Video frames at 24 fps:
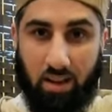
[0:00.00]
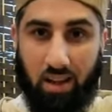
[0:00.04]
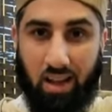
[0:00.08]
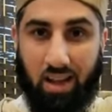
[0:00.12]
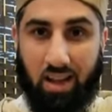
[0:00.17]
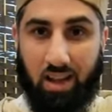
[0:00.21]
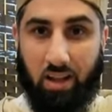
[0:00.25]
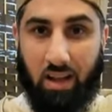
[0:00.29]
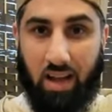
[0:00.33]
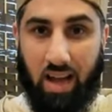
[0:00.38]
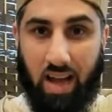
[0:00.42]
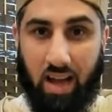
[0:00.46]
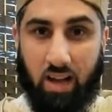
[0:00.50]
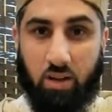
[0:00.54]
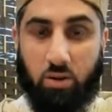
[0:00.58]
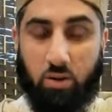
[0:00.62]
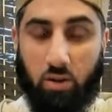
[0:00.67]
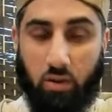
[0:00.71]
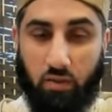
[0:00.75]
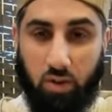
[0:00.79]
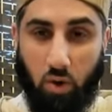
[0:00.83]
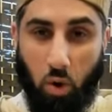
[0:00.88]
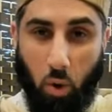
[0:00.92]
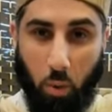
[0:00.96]
an act
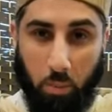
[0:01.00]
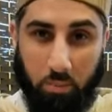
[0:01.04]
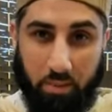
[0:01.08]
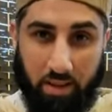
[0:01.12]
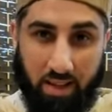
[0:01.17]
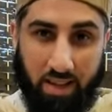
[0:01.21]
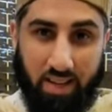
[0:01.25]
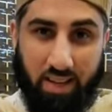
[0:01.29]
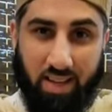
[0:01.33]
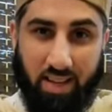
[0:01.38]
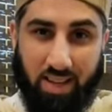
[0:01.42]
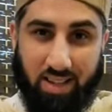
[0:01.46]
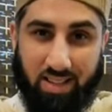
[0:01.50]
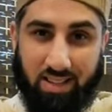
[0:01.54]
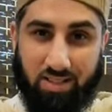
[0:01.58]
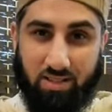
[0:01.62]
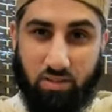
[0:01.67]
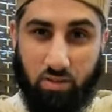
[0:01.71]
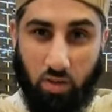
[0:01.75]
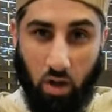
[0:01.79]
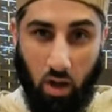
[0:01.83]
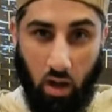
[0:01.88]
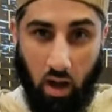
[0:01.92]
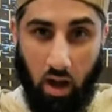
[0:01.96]
of obedience,
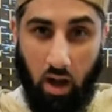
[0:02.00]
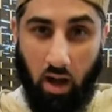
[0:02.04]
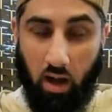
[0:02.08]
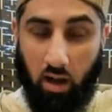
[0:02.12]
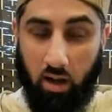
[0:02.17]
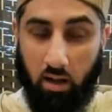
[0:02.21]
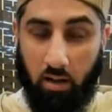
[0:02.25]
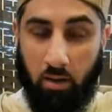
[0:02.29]
ta'a,